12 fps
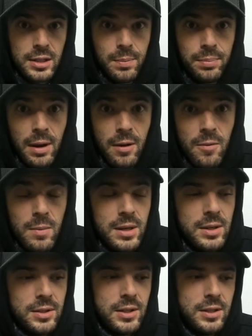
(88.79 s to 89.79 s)
The problem
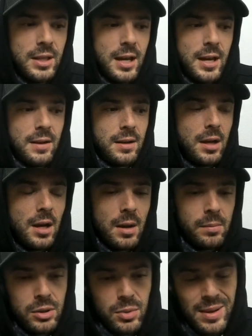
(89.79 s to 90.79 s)
is, is that
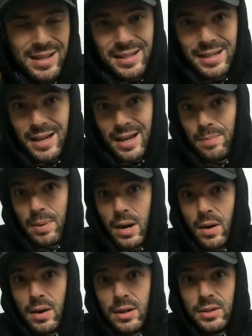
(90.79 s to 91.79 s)
between Ti
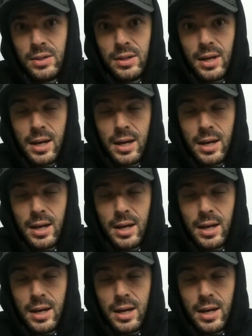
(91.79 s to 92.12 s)
Parent uh,